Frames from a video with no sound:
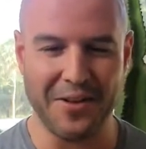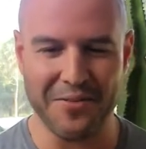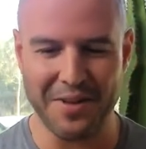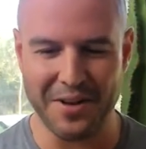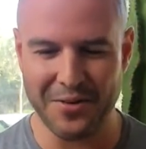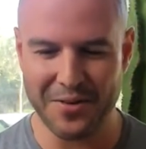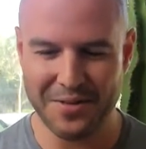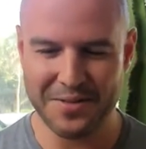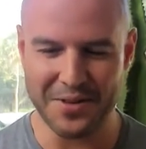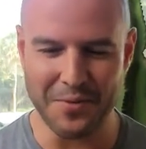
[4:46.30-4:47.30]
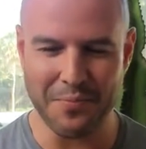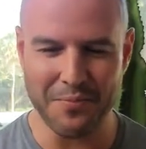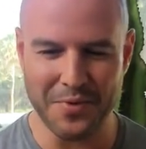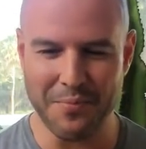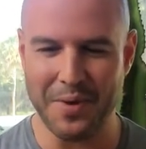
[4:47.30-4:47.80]
elevator to the,
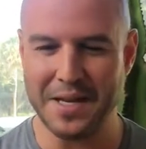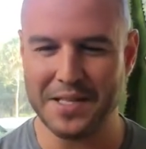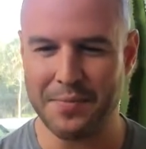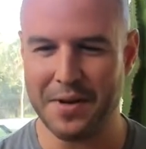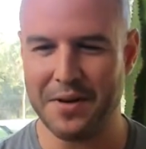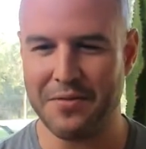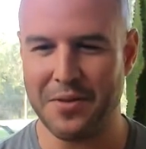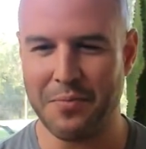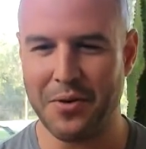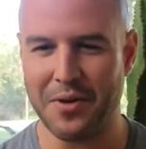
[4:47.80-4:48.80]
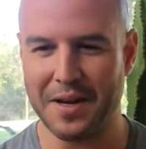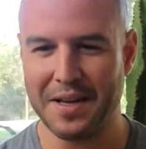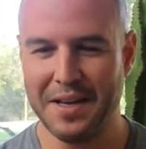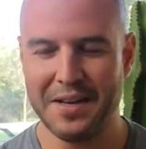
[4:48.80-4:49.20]
the basement of the building,